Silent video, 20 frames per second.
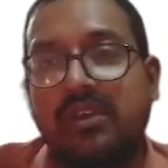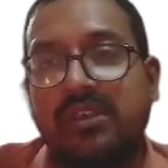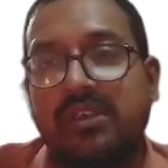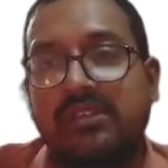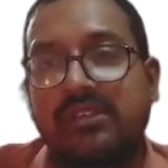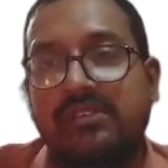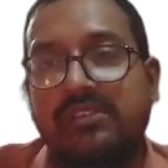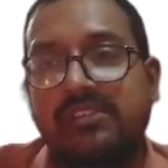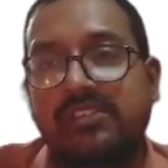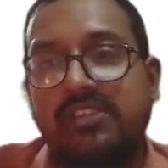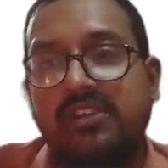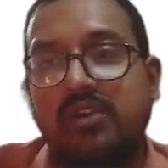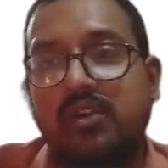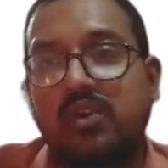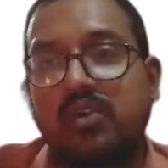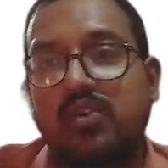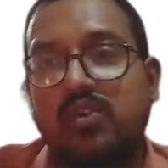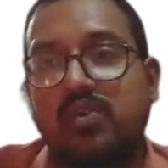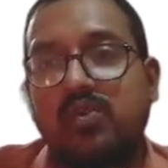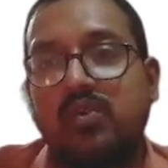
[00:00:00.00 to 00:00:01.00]
yes,
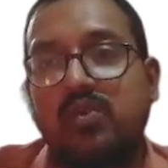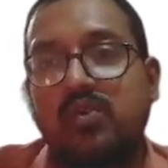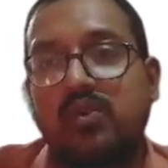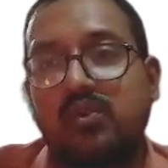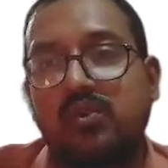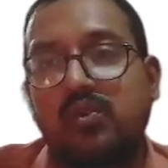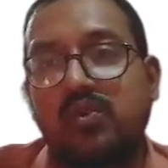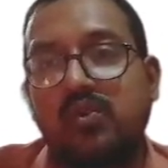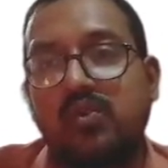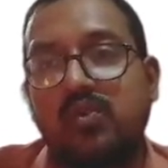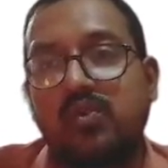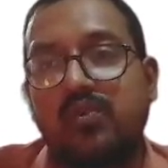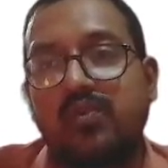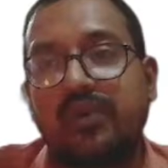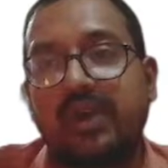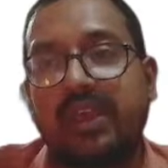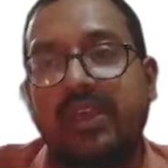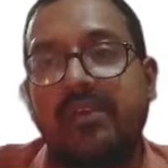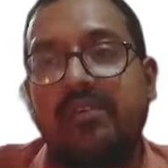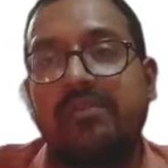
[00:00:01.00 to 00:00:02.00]

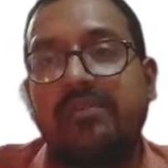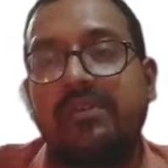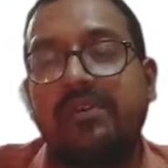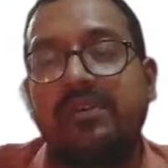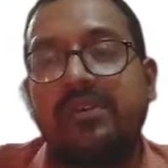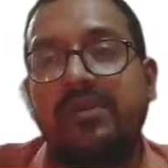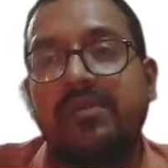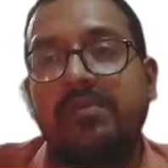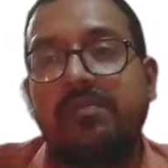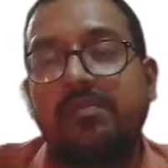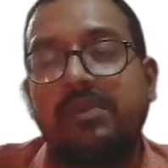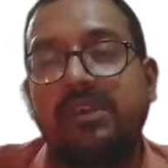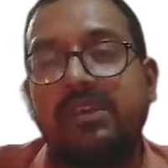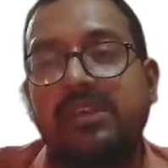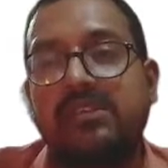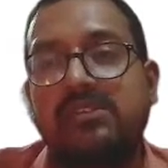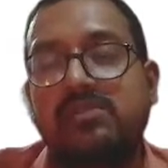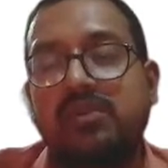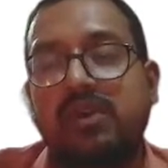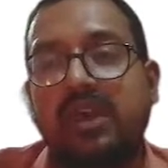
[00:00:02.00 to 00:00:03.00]
0225
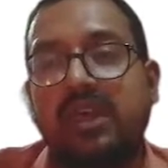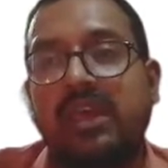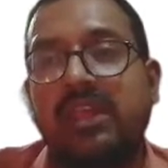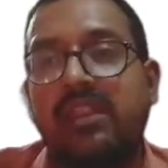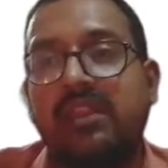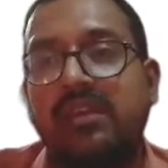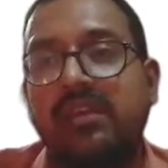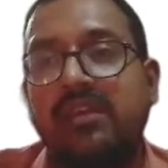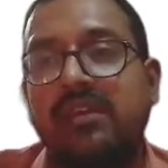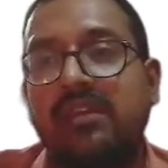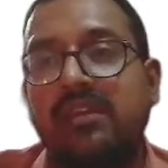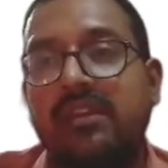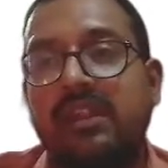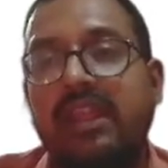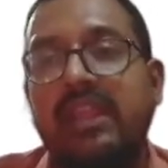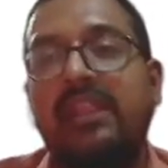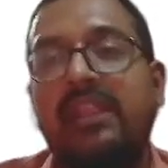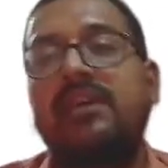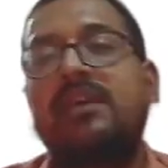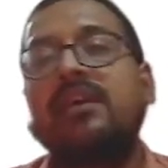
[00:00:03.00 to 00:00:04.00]
P square,
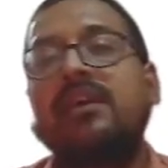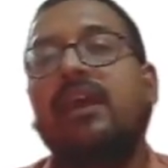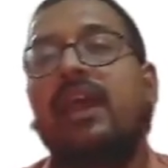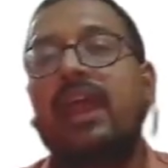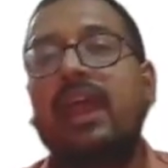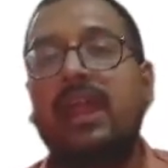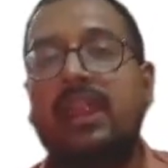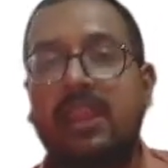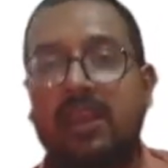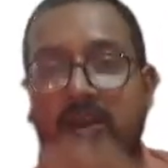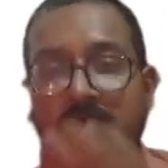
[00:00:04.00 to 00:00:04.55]
right? And